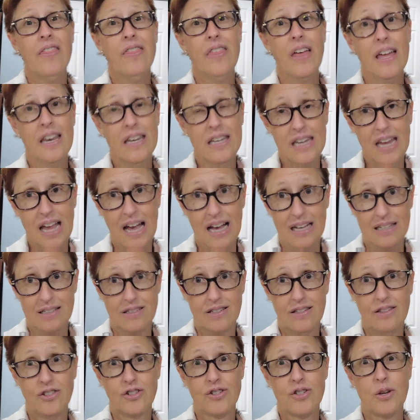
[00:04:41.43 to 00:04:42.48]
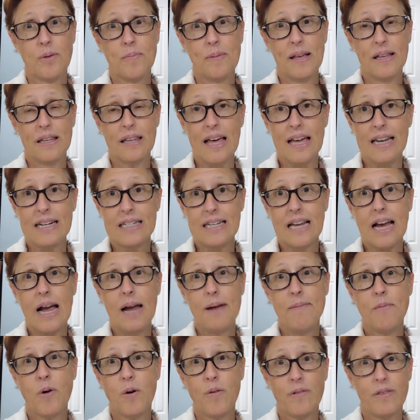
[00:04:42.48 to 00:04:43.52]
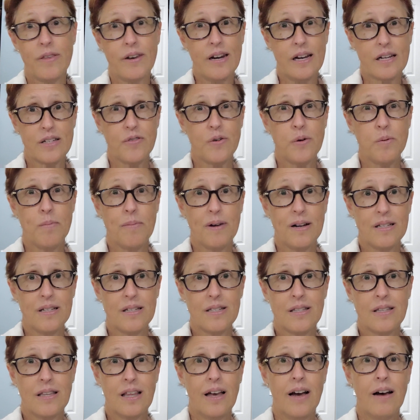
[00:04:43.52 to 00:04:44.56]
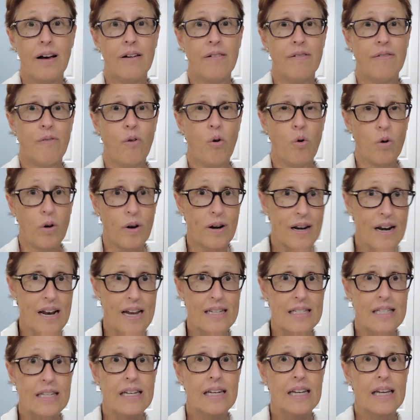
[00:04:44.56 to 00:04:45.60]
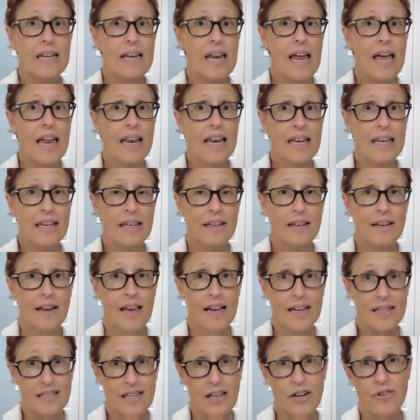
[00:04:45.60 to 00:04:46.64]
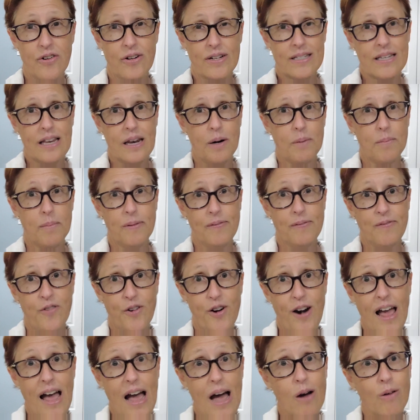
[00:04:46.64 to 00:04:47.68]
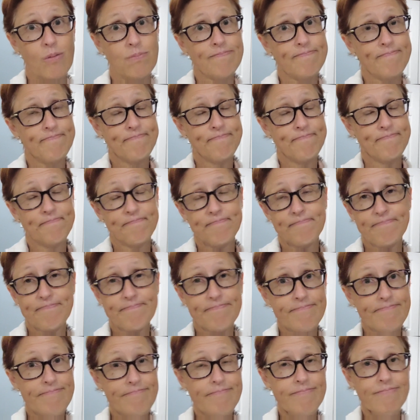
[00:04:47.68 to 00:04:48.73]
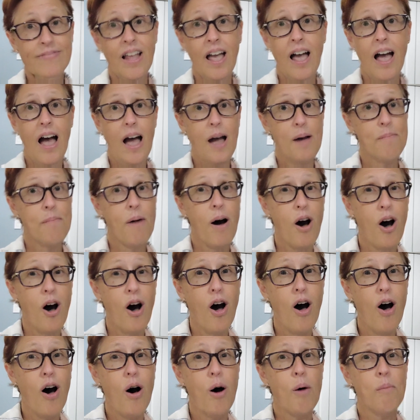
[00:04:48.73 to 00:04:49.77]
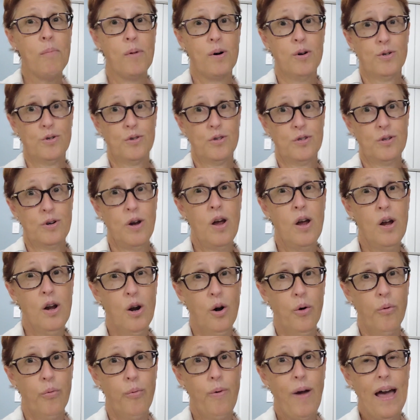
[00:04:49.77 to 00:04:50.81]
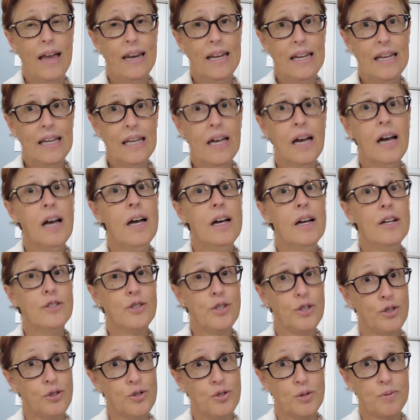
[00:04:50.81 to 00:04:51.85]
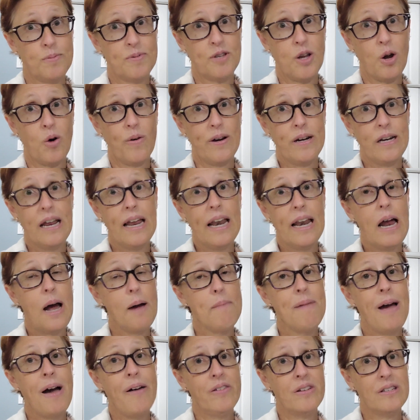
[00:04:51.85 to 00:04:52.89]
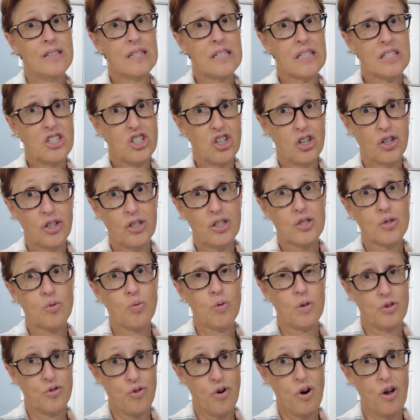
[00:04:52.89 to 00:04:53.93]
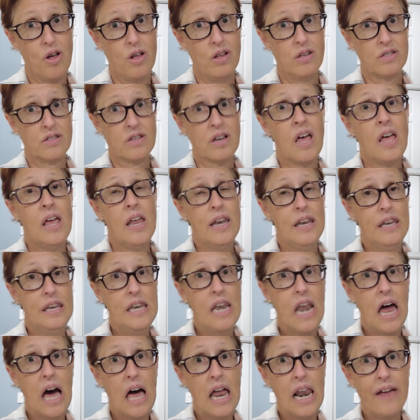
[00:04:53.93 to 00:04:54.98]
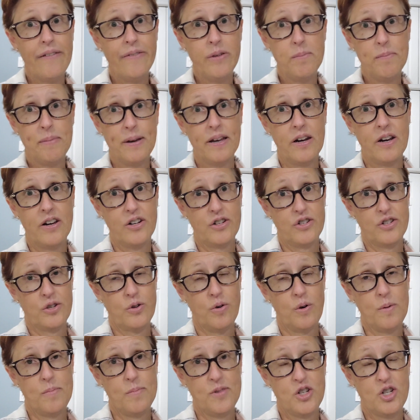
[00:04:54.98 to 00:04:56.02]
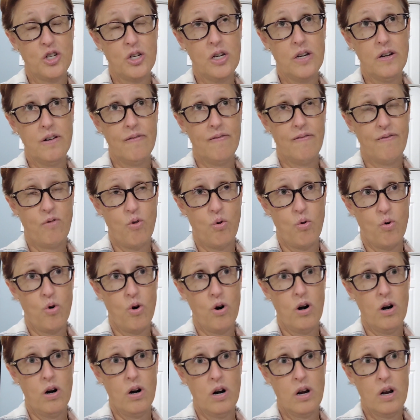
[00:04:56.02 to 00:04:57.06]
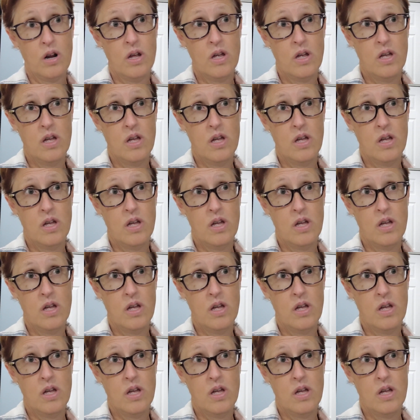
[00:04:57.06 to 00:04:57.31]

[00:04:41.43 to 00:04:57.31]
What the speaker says: Then yes, there's going to be a lot of time over the next few months of organizing it and et cetera, et cetera. But for now, I'm almost ready to do some sewing, and I'm having serious withdrawals, not having been on a sewing machine for